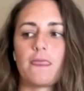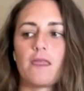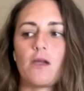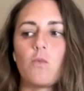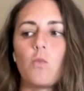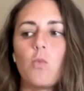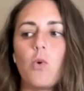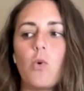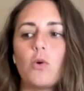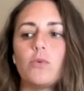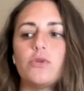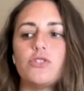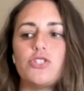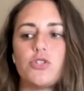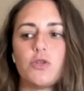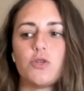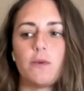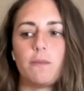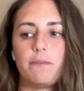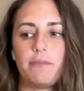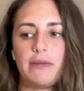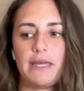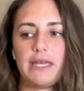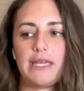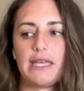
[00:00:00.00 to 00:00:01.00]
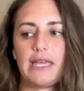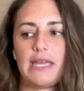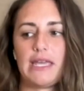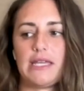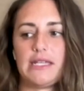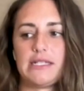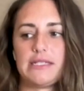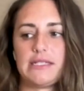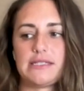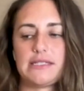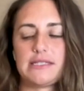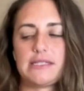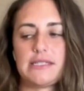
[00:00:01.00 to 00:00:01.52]
What would your
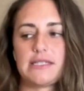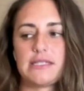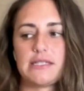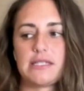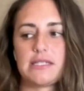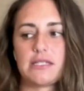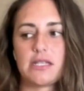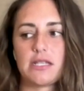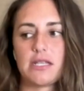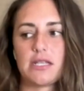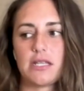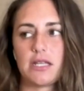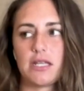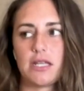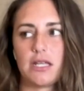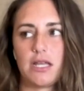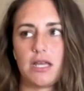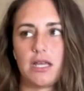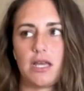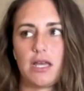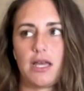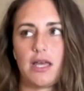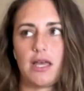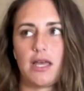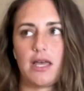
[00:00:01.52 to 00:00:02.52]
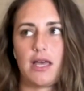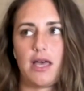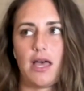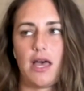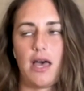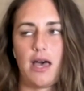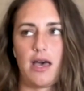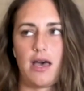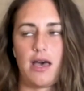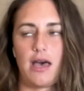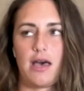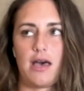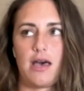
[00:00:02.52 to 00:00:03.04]
biggest
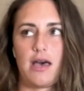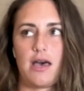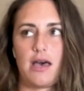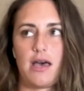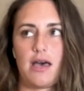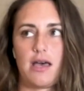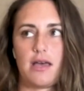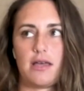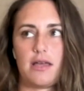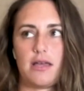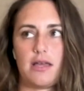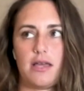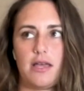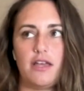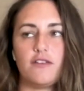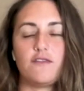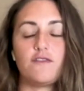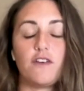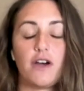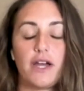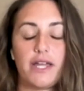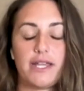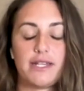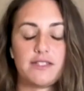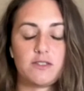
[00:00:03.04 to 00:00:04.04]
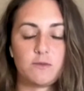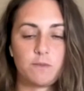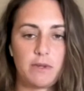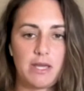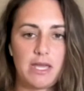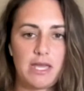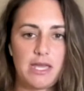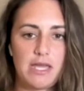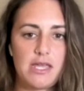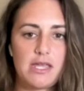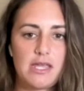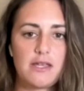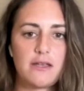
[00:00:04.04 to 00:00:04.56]
uh, advice
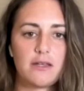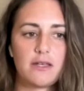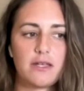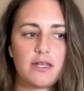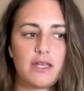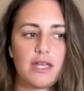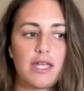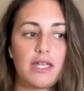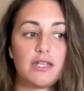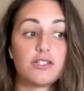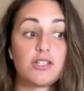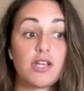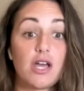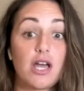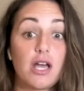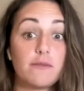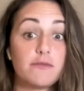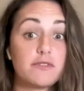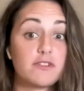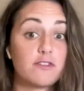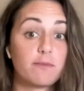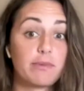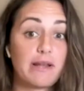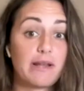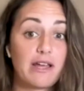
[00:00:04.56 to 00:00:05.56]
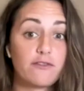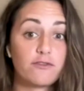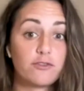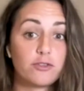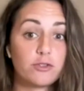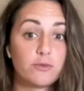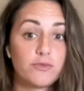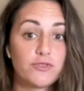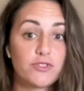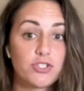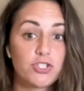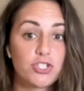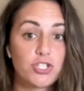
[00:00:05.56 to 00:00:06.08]
be in terms of
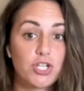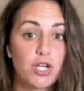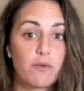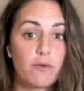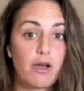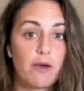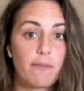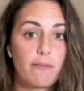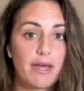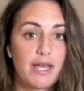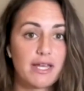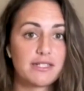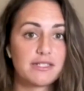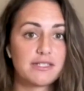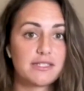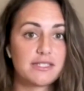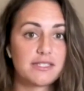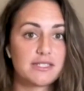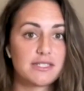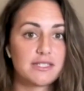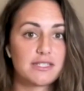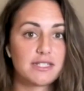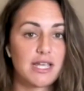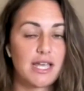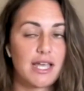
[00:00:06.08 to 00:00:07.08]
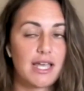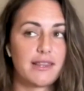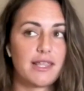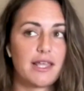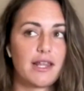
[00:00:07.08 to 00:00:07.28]
platforms to show up as? And